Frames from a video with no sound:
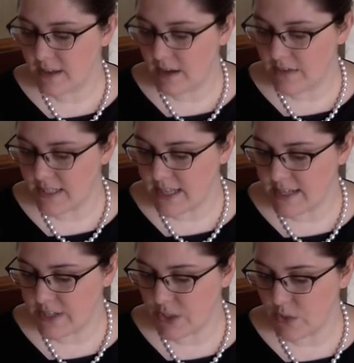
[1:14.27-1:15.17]
of
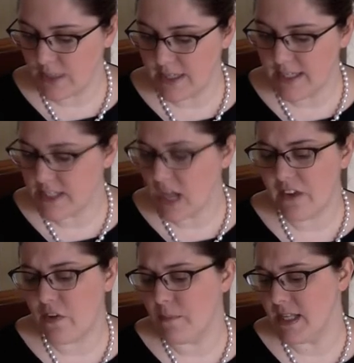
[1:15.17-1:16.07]
today's decree is not
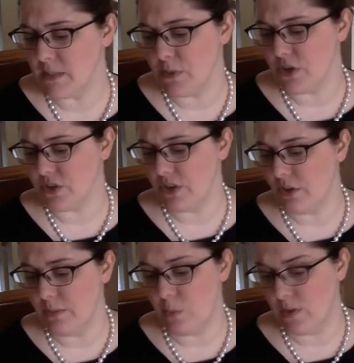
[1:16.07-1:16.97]
of immense
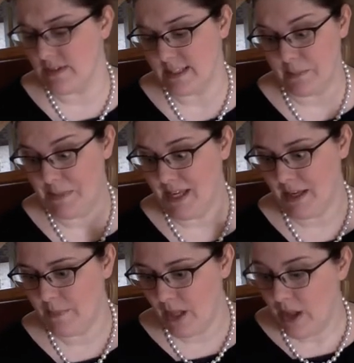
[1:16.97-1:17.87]
personal importance to
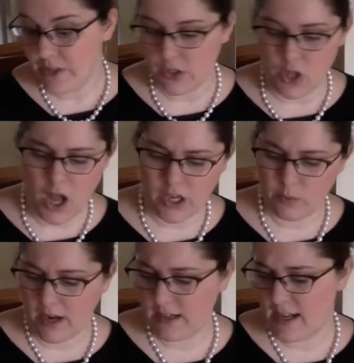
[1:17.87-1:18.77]
me. The law can
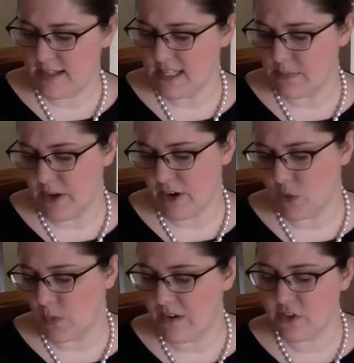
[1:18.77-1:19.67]
recognize as
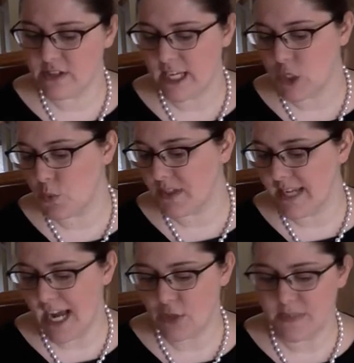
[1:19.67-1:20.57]
marriage whatever sexual
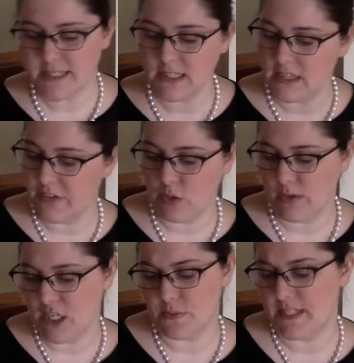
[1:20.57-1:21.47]
attachments and living
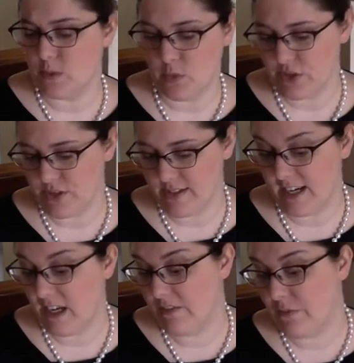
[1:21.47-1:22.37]
arrangements it wishes, and
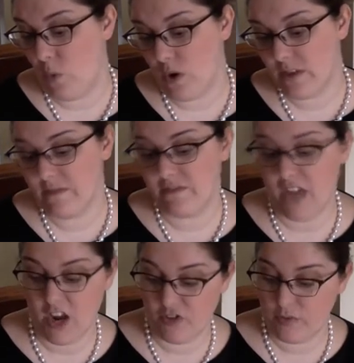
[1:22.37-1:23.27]
it can afford them
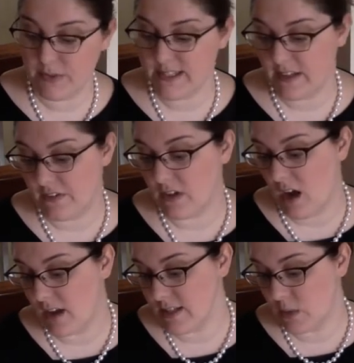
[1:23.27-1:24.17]
favorable civil
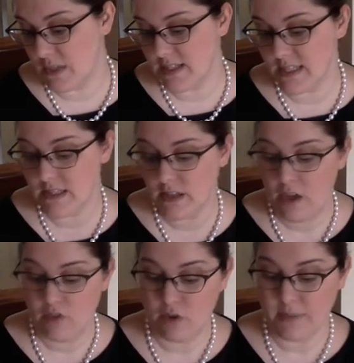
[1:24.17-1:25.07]
consequences
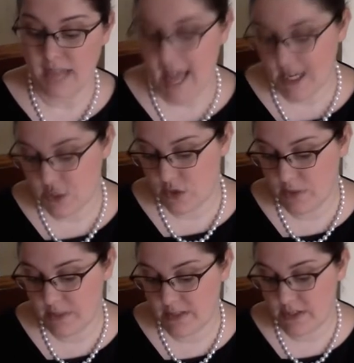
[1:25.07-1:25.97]
from tax
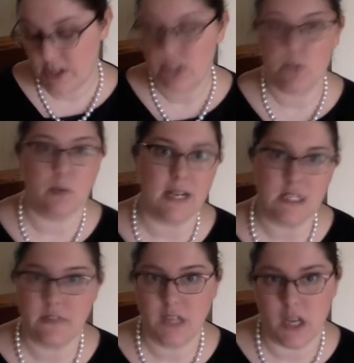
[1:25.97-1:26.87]
treatments to rights
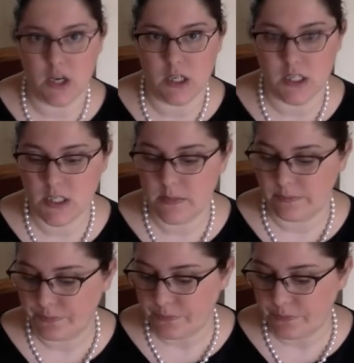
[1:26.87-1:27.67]
of inheritance.